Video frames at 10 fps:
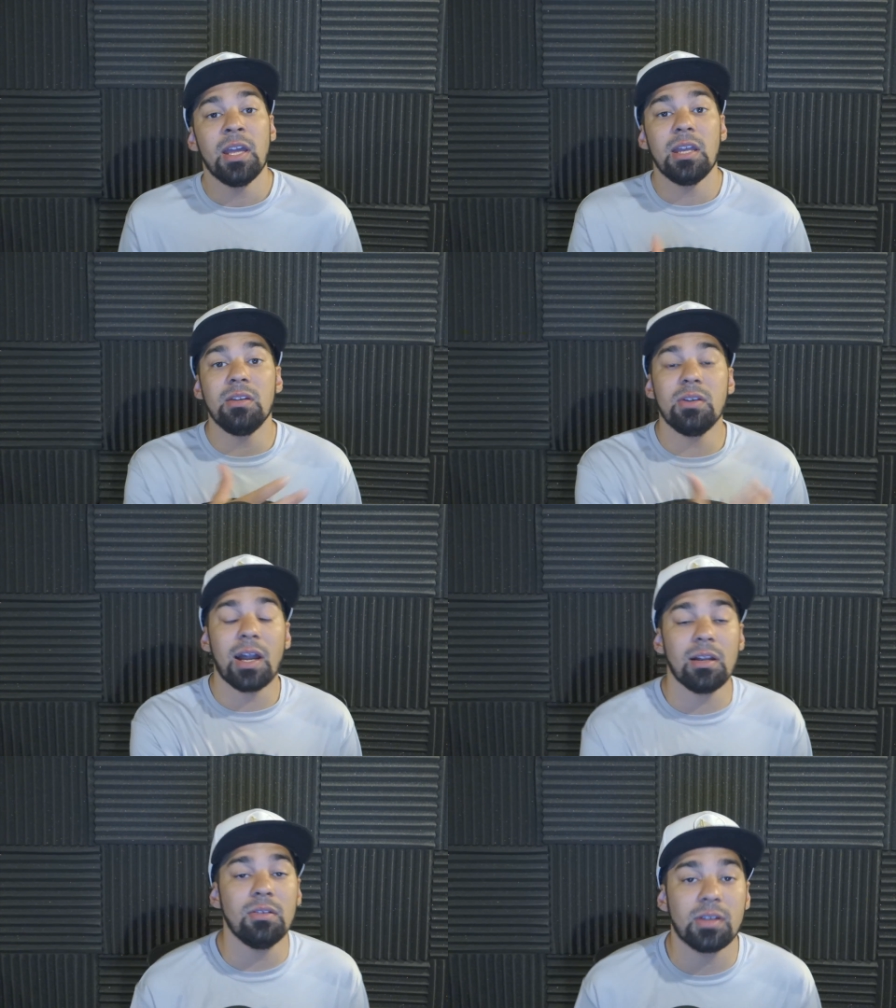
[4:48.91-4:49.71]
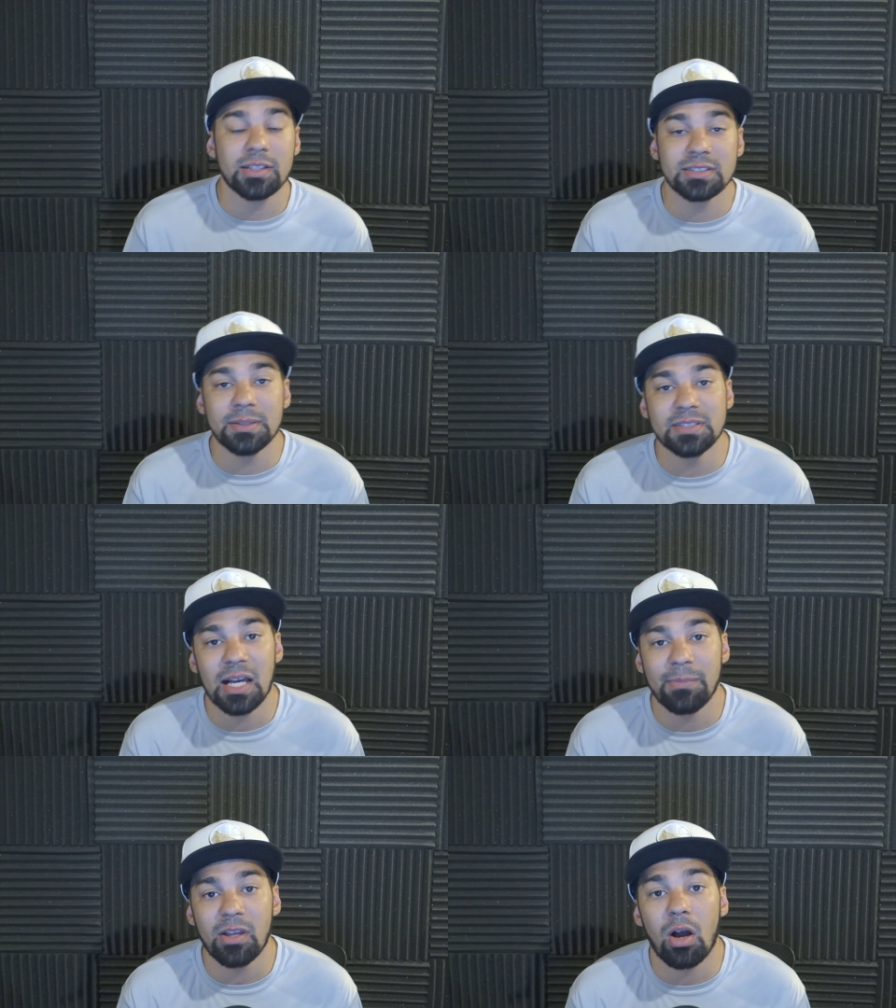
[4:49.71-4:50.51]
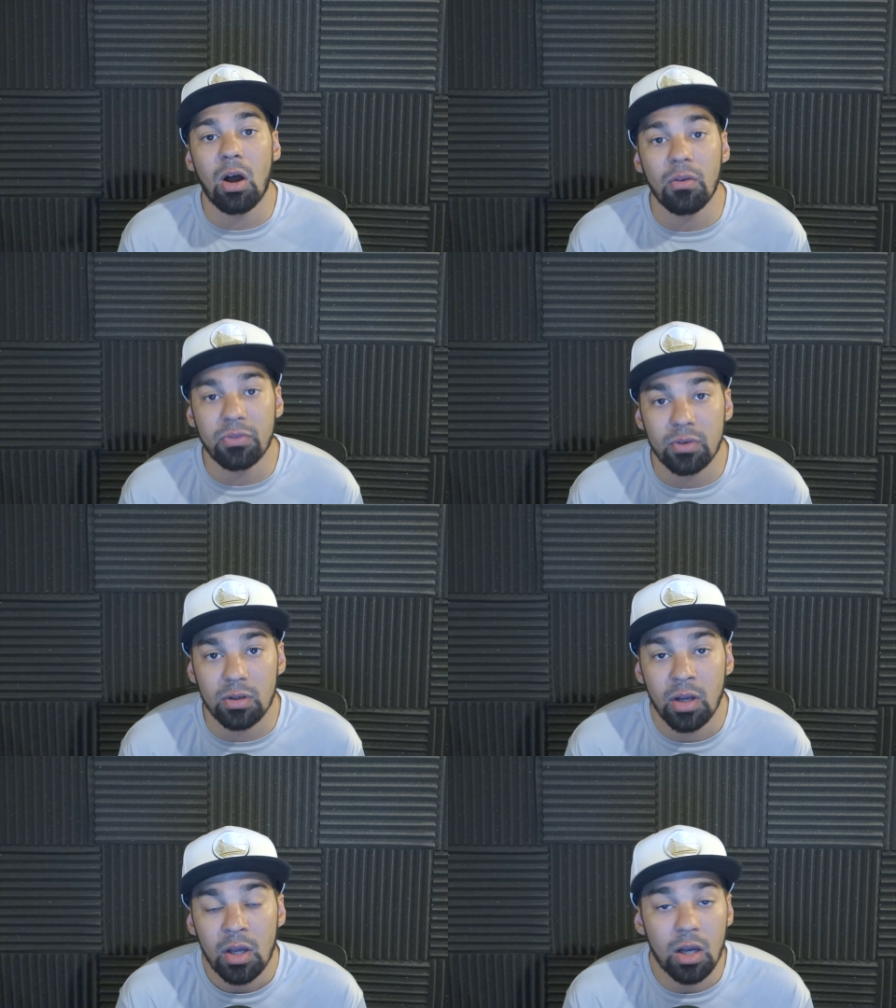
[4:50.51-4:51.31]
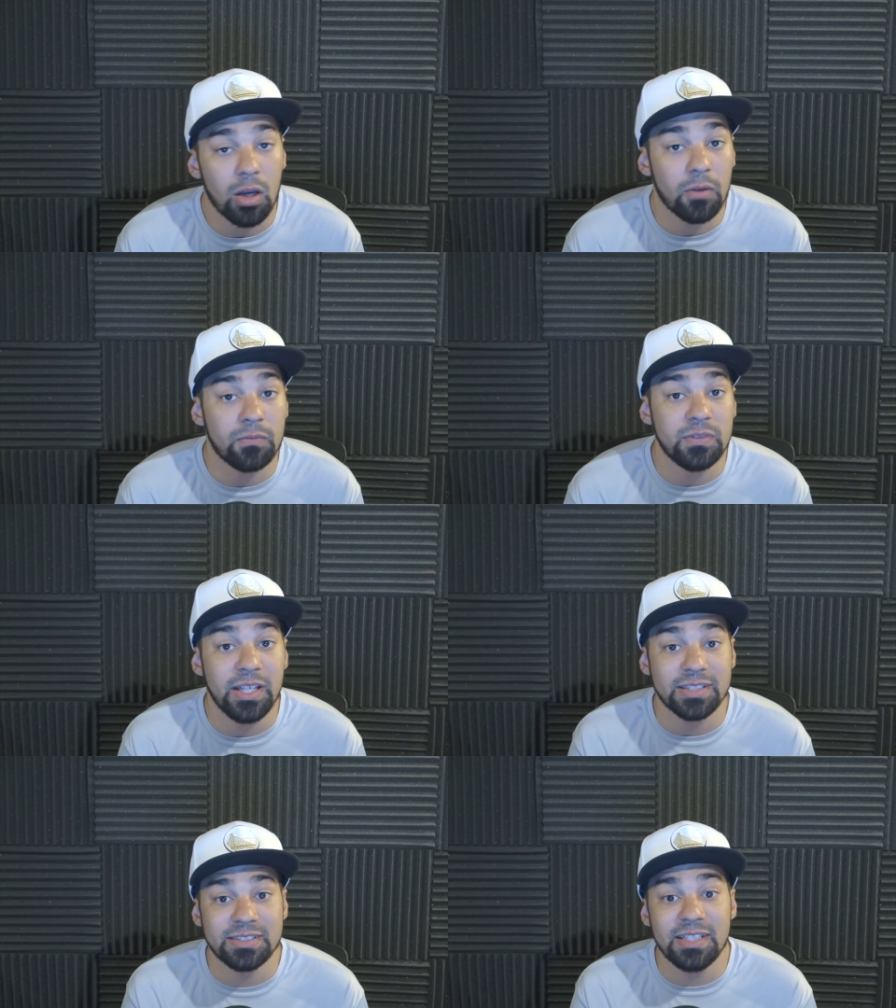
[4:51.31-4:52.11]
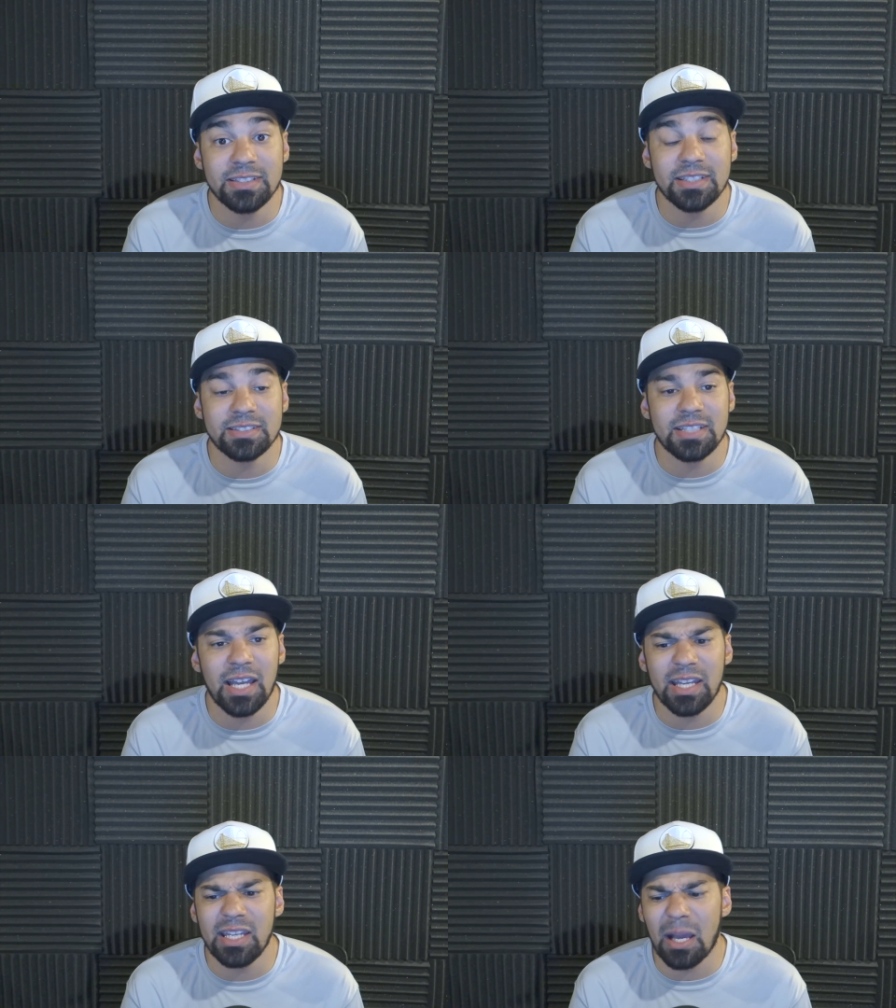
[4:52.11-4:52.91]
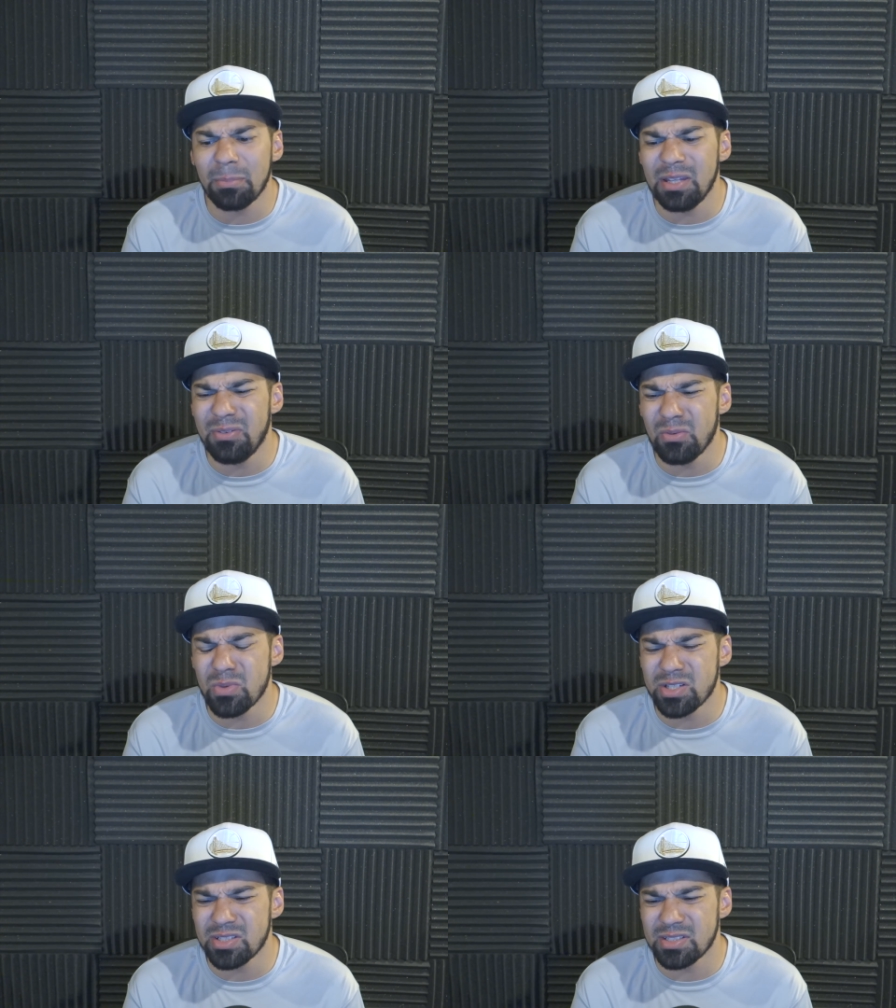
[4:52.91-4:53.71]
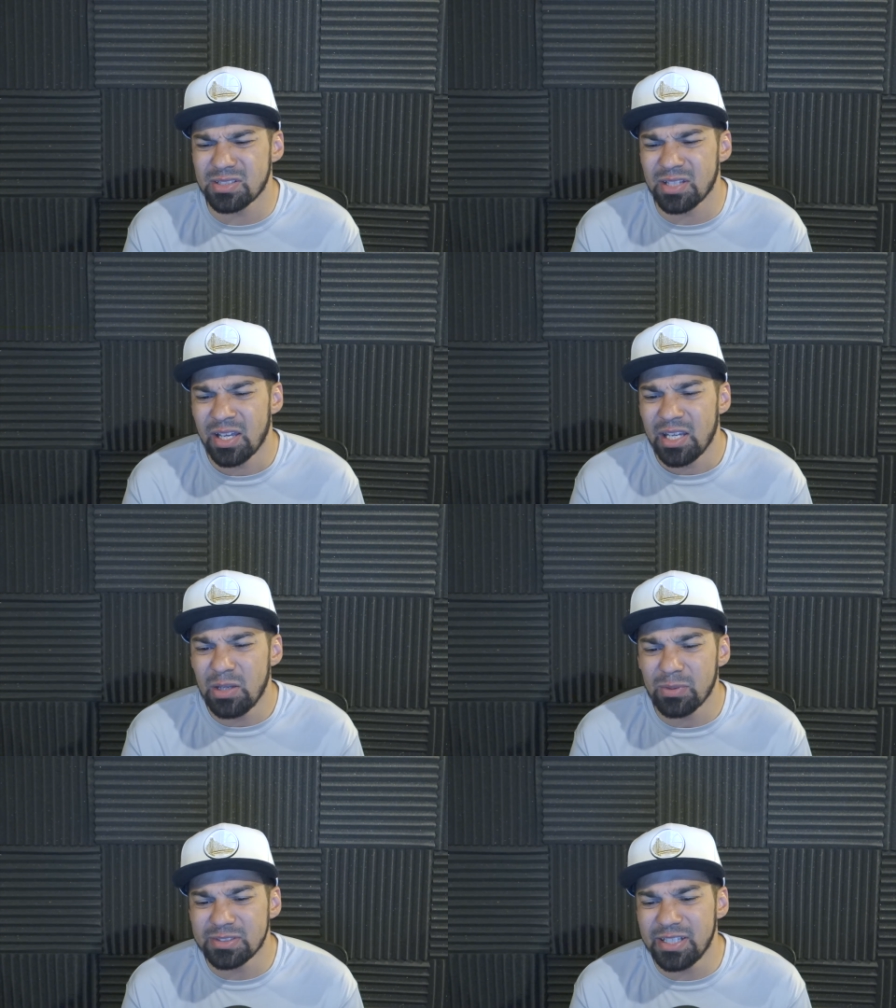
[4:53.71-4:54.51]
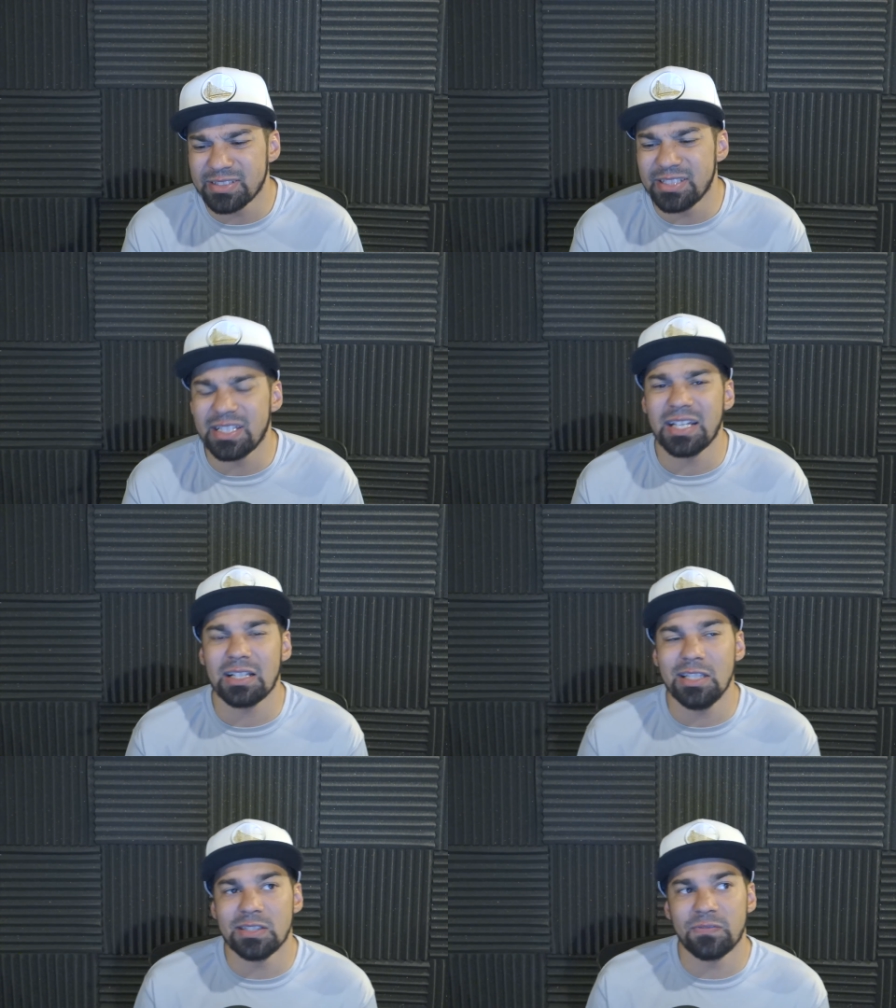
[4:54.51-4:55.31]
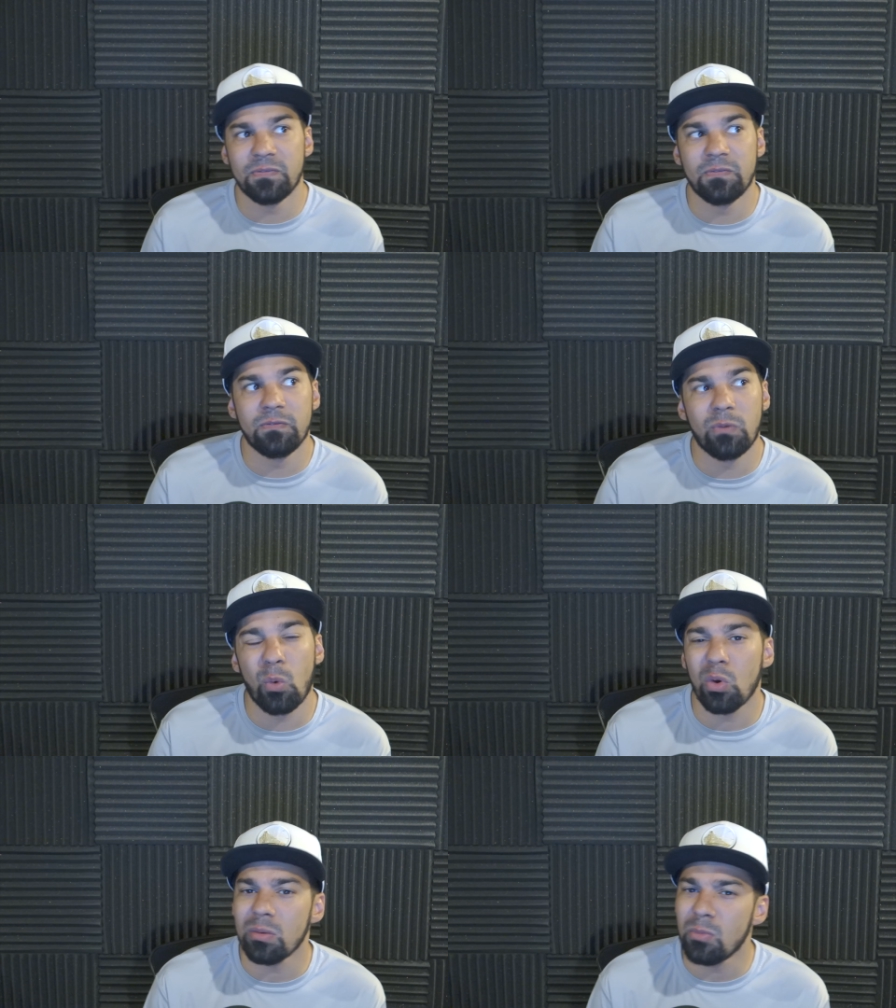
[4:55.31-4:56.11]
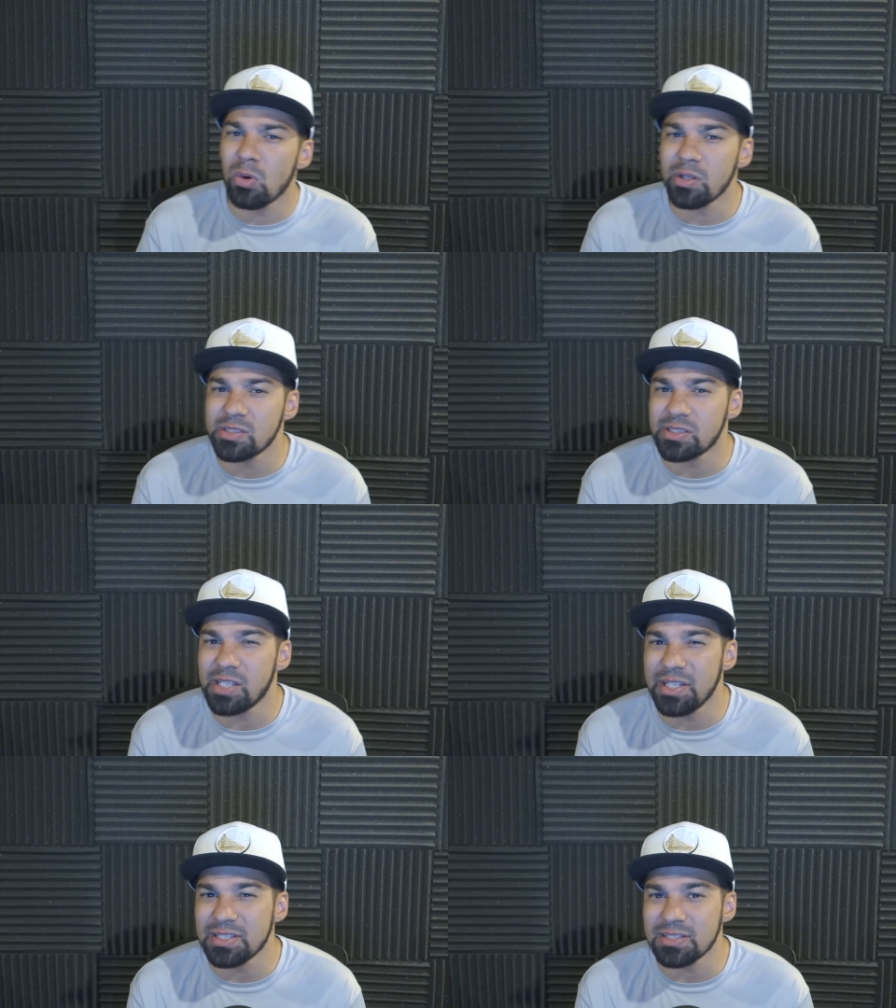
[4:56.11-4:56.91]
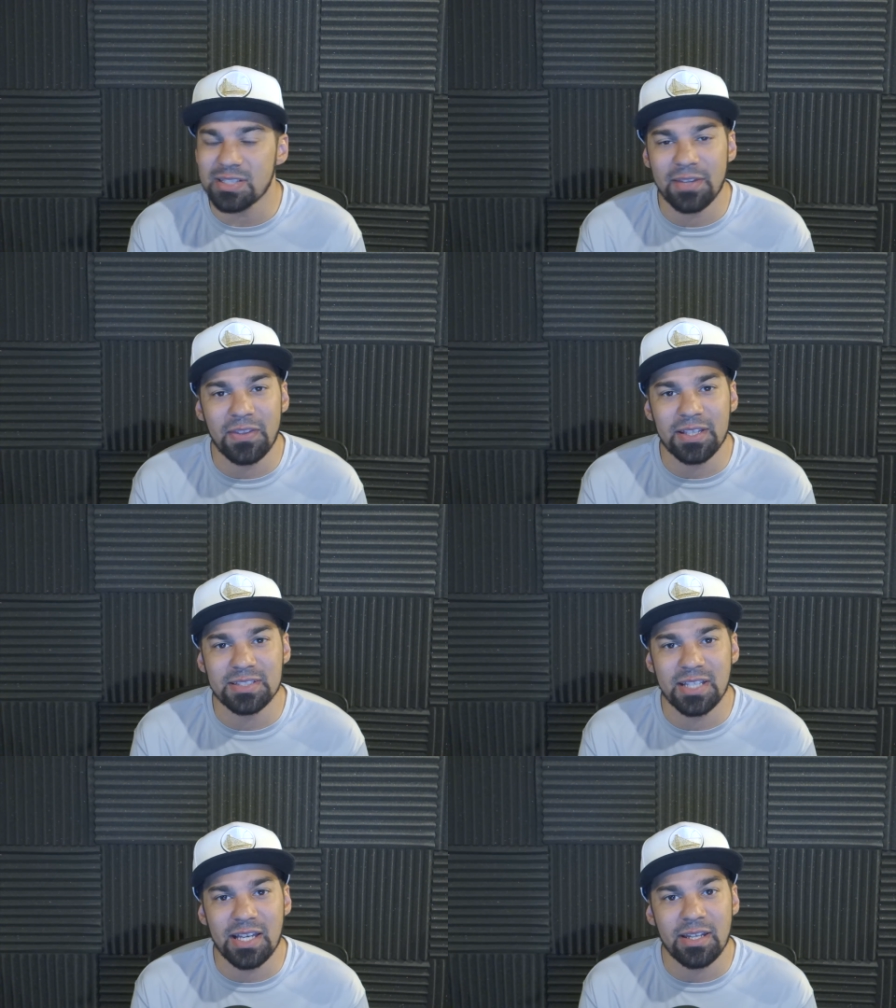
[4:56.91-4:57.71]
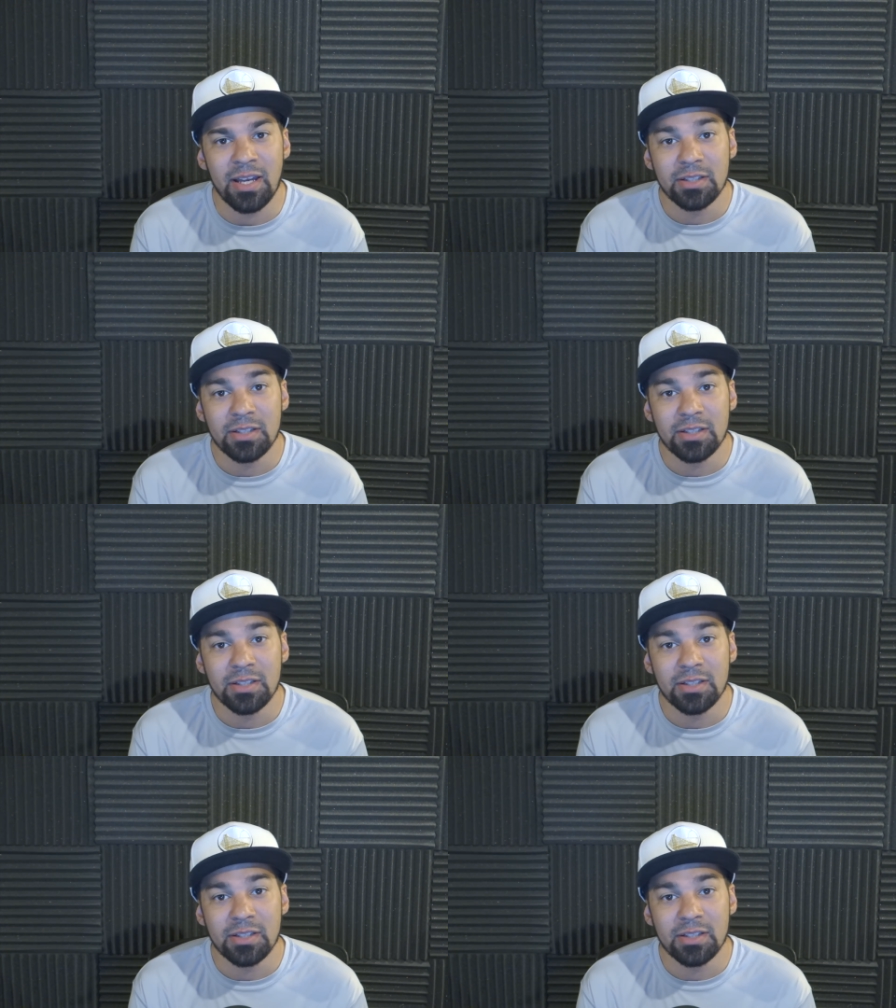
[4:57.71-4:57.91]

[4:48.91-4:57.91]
And you got to look at the same time. The author of DxD did say he I believe he wishes he wants DxD to get at least four more seasons, I think he said.